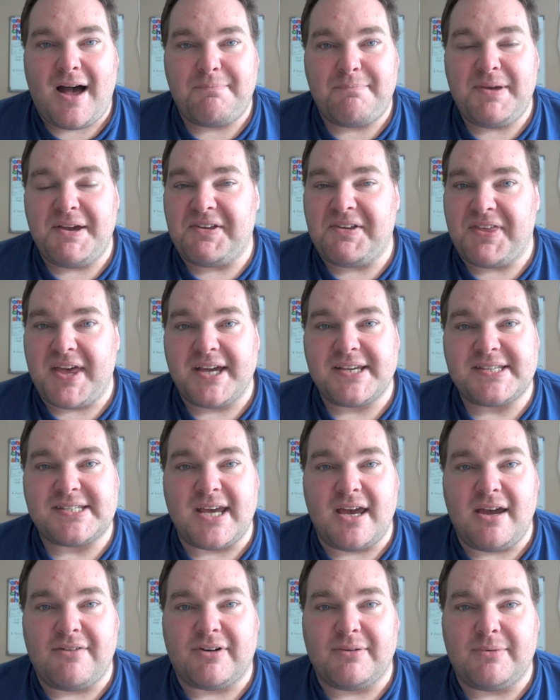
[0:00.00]
Big thanks
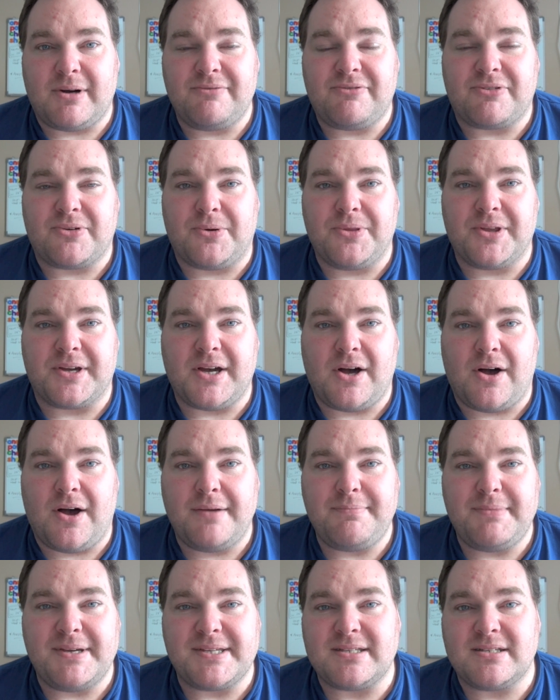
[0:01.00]
to everyone for all the
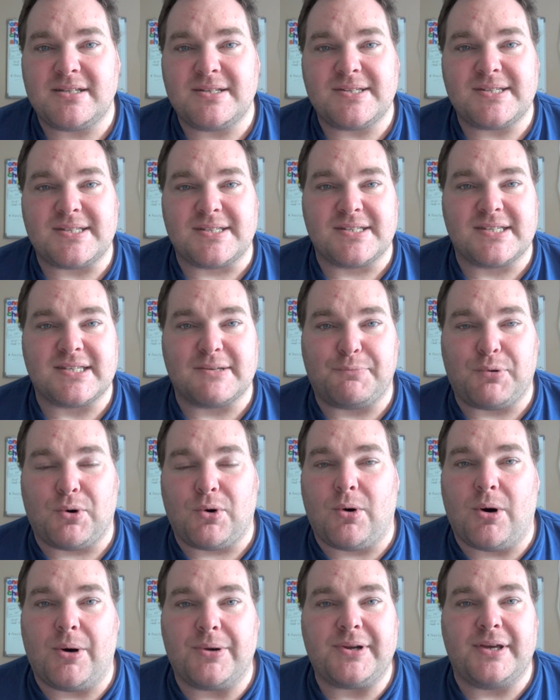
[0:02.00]
kind messages and
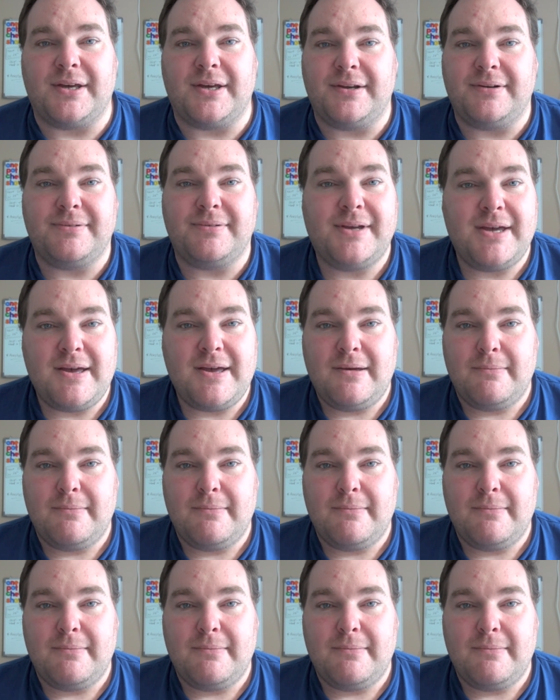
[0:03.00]
support and